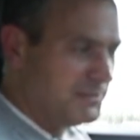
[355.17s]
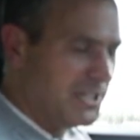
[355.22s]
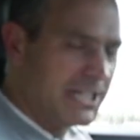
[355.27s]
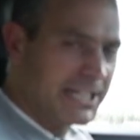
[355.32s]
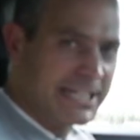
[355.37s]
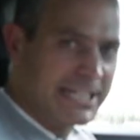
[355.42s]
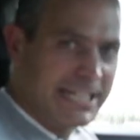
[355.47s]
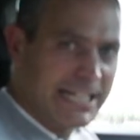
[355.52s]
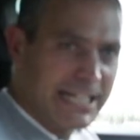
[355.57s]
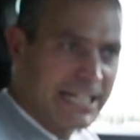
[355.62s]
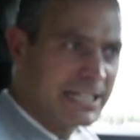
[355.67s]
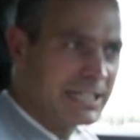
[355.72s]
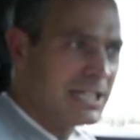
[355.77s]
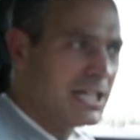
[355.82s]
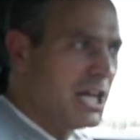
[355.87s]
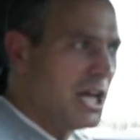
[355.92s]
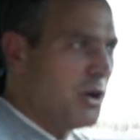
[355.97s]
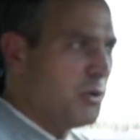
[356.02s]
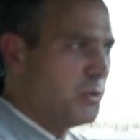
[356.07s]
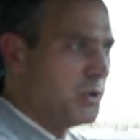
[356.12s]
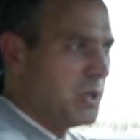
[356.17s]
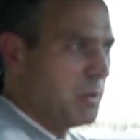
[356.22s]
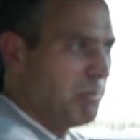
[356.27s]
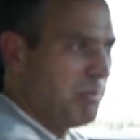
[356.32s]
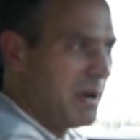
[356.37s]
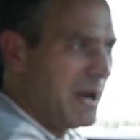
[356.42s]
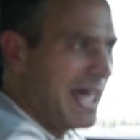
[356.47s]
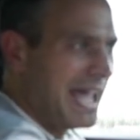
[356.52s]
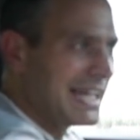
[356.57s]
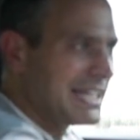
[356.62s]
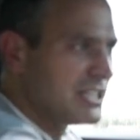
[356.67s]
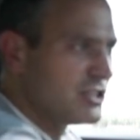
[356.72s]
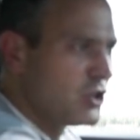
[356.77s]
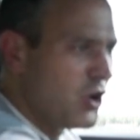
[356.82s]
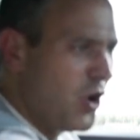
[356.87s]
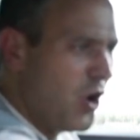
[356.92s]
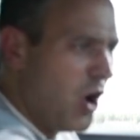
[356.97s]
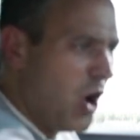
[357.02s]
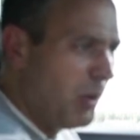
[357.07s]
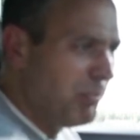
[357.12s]
Again, with the black
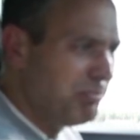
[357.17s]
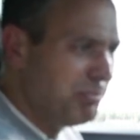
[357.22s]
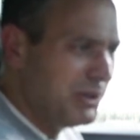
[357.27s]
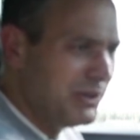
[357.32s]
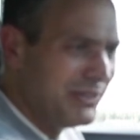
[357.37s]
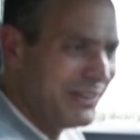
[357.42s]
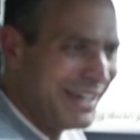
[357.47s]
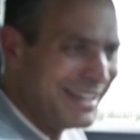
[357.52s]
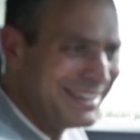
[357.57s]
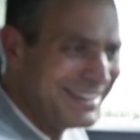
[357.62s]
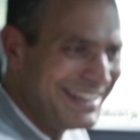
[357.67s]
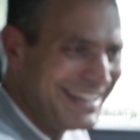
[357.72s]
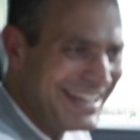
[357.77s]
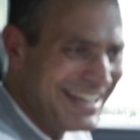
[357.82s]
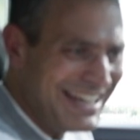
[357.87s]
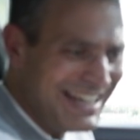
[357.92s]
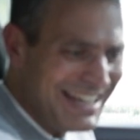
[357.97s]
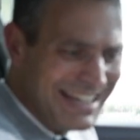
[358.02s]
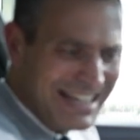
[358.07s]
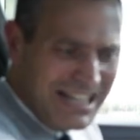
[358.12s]
top and then the,